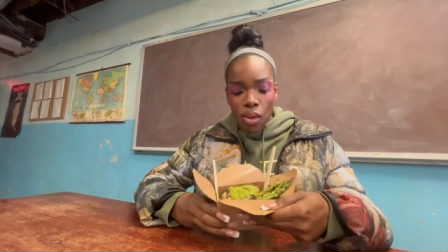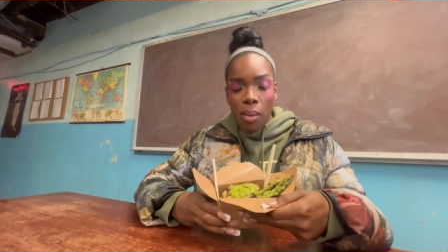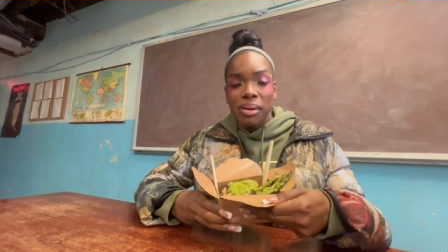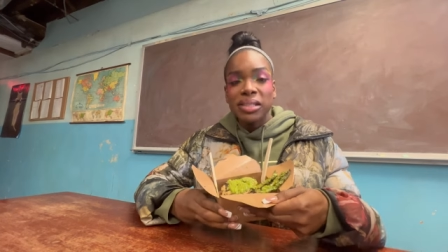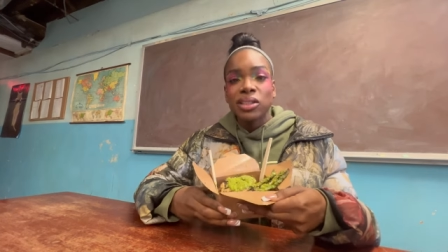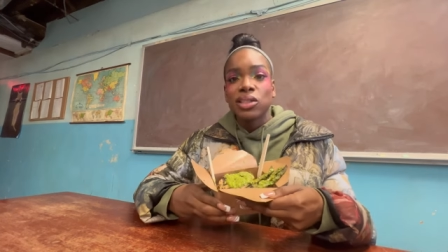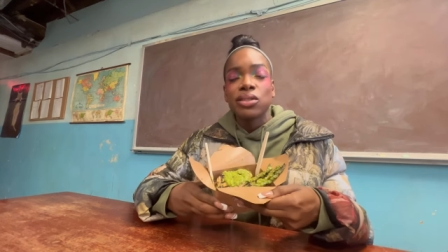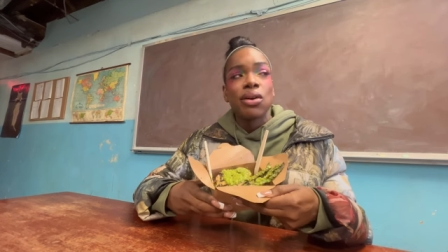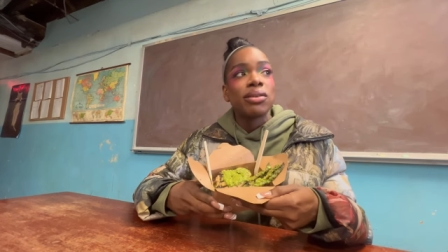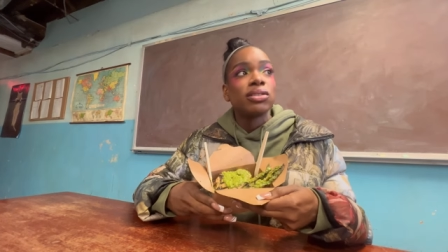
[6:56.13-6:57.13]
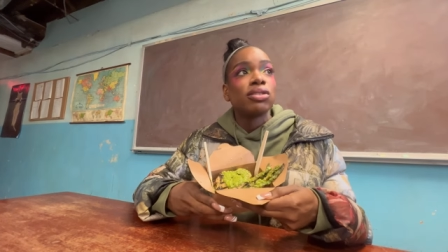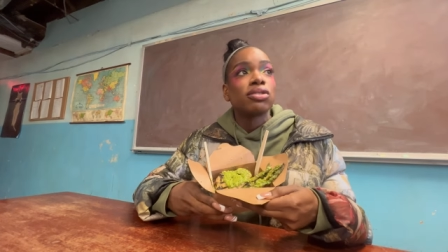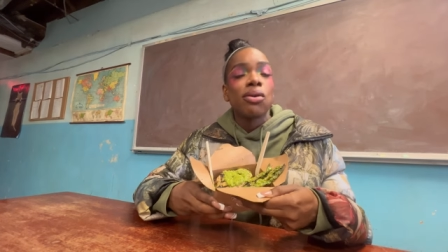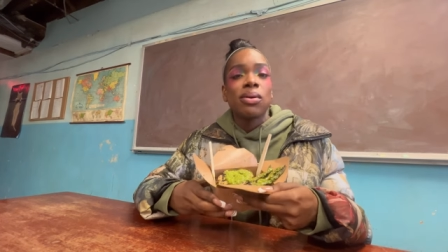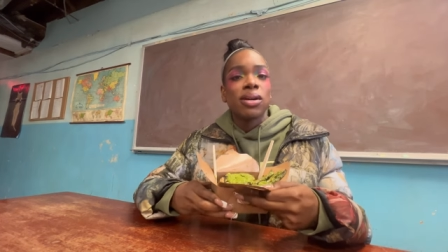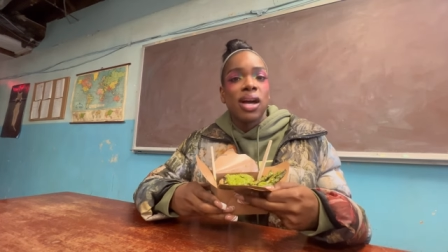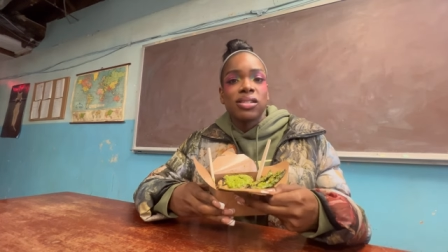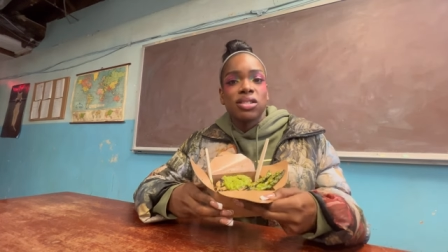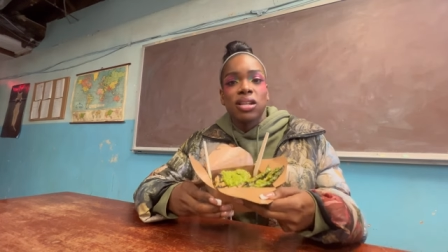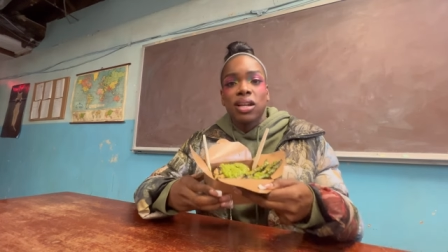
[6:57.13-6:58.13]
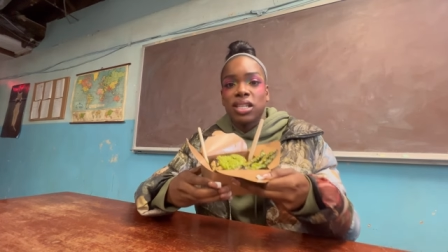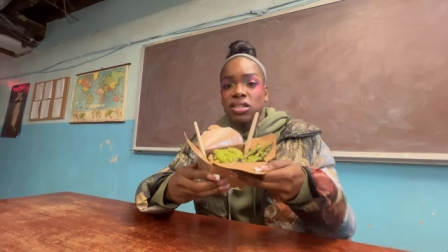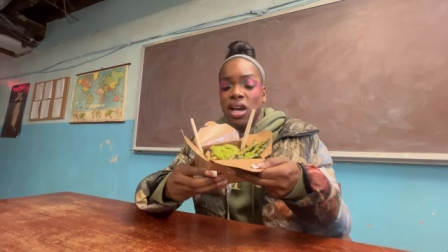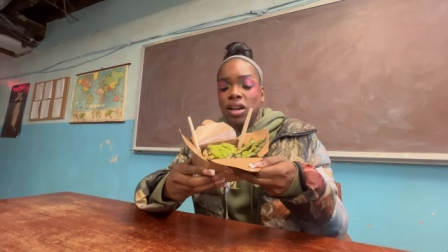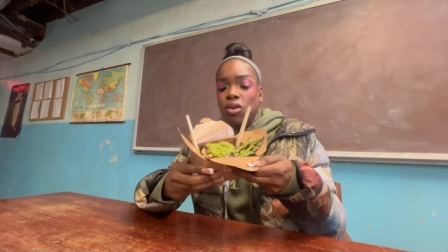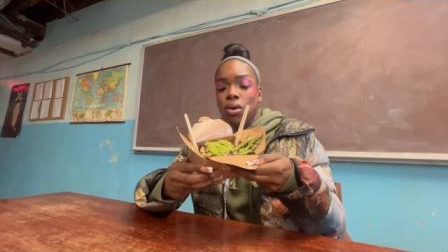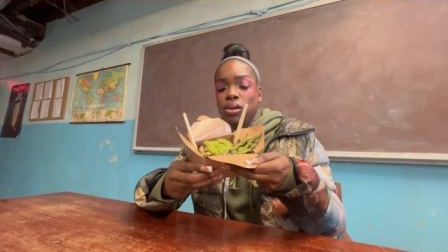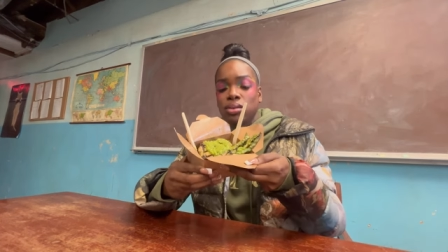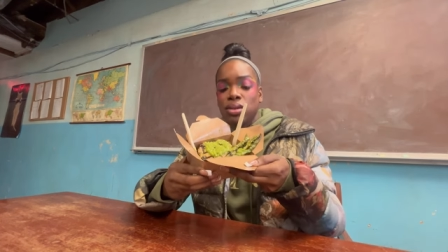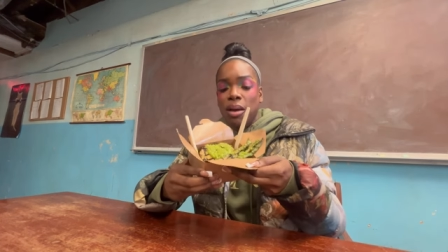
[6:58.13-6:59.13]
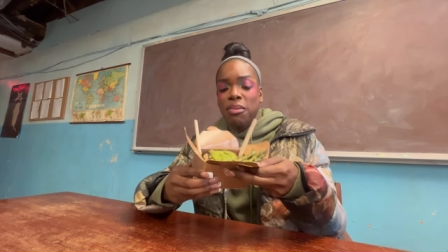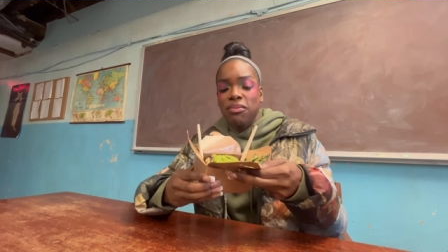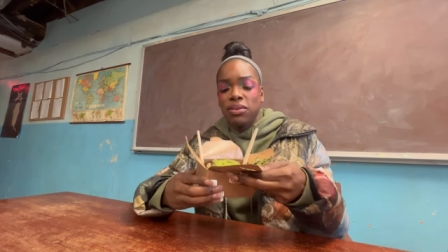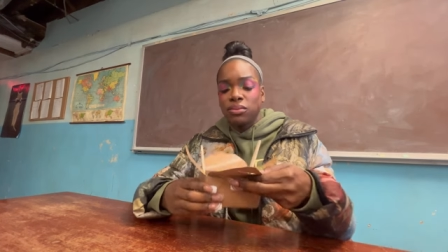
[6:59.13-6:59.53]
but you know, y'all, this is so good. I just have to like stack it all on top of it,